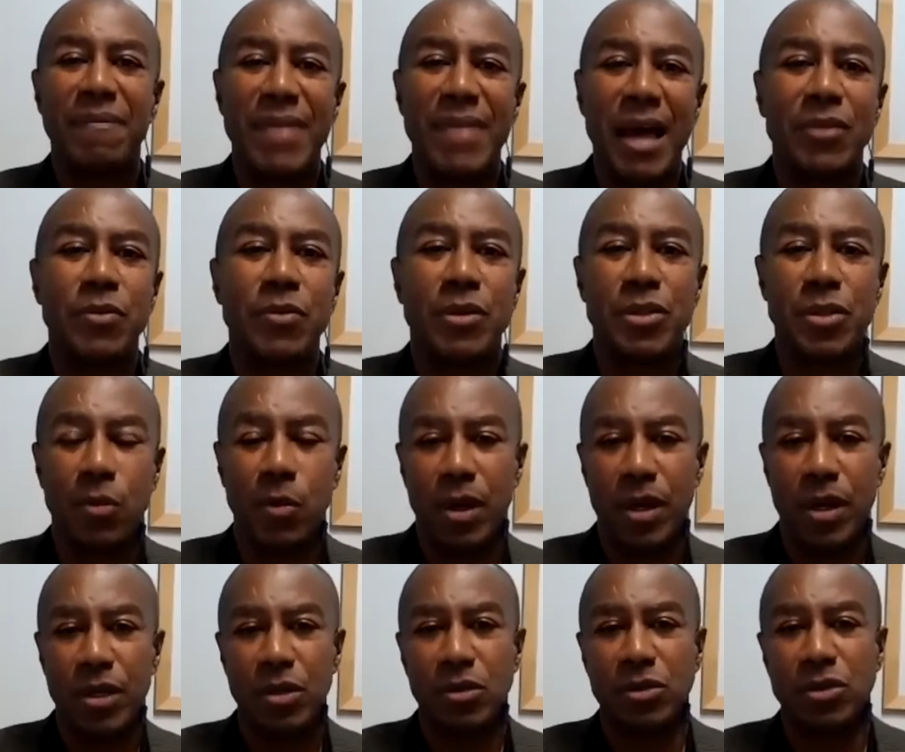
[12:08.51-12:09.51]
That's what you
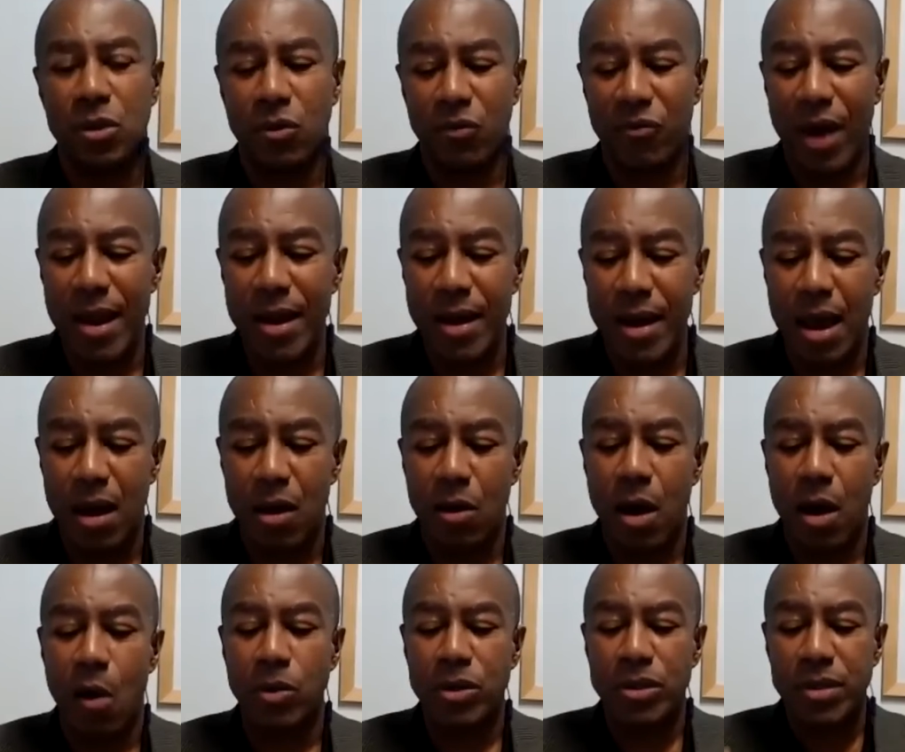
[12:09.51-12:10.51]
wanna do. So right
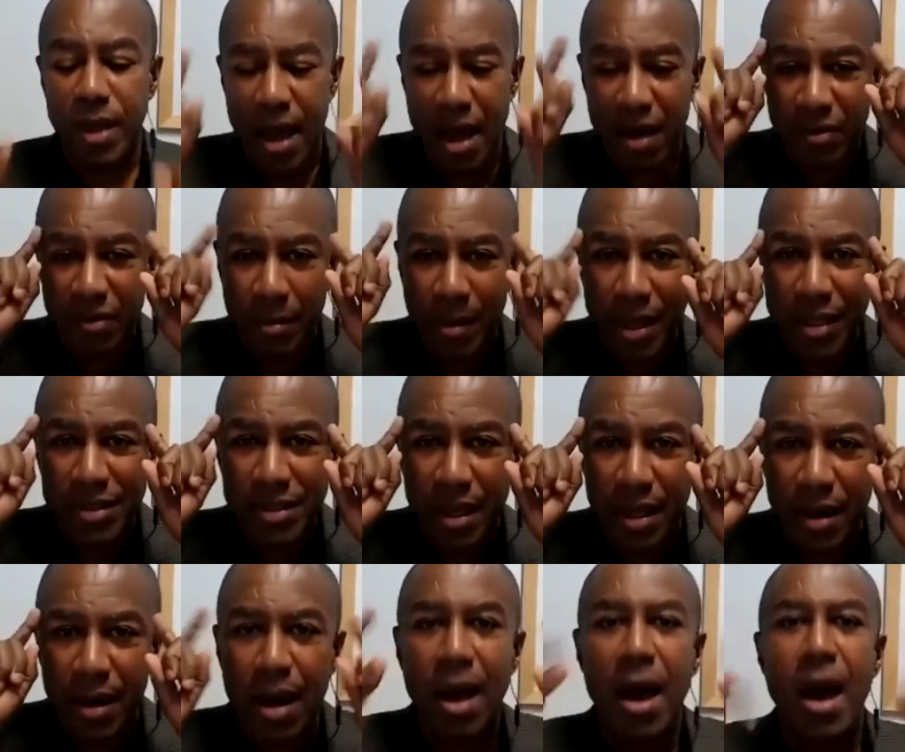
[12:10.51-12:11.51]
now, I want you to have the
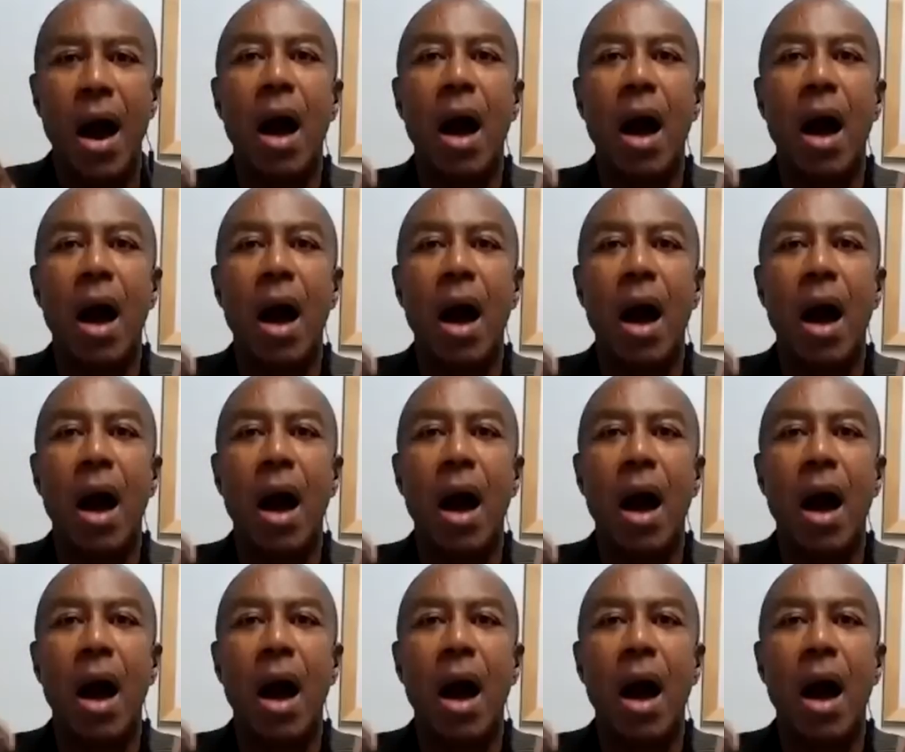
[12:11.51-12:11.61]
mindset,